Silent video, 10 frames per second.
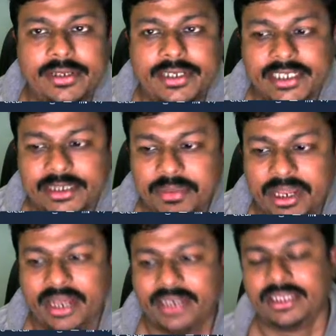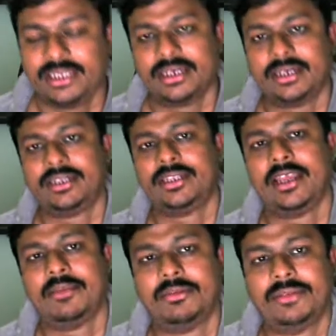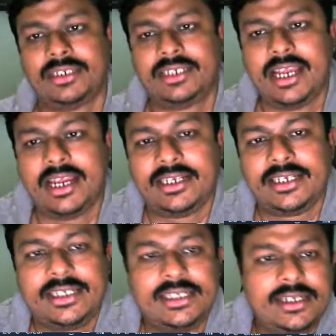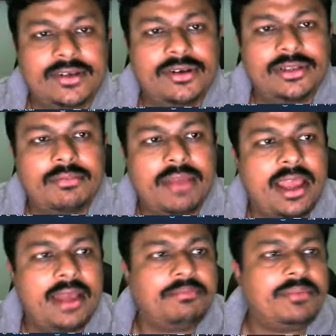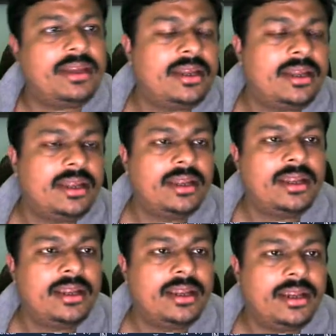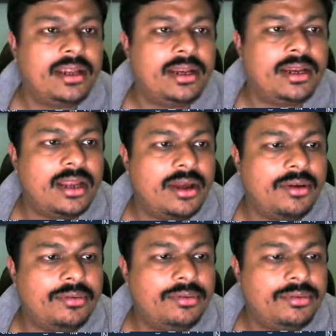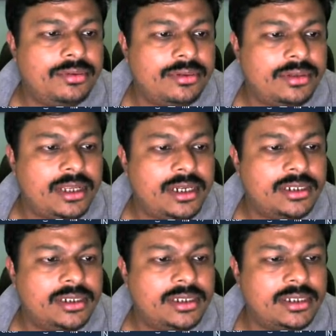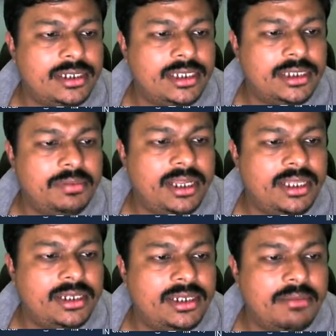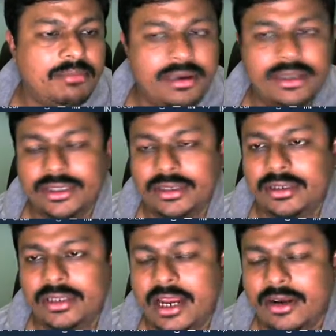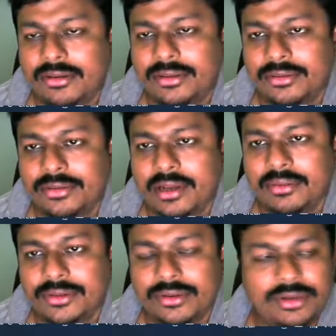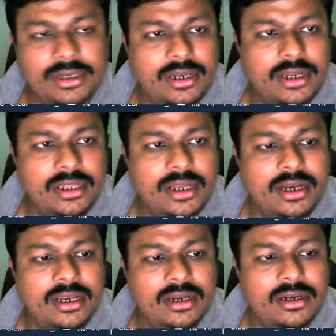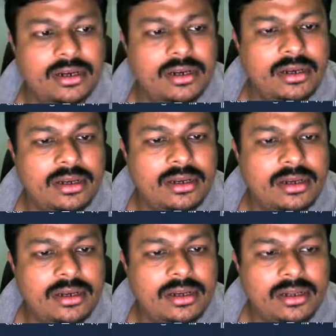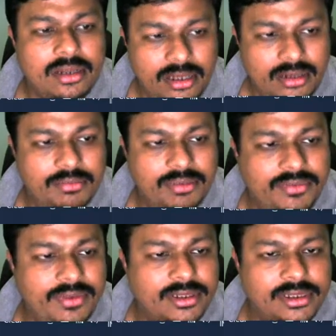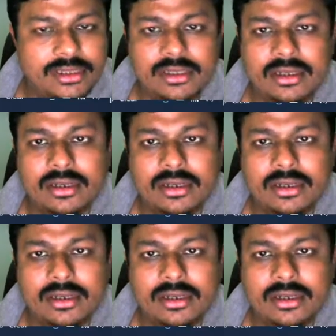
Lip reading: displayed the name of state on the map. Now let us display the temperature. That also we have shown in the earlier in previously.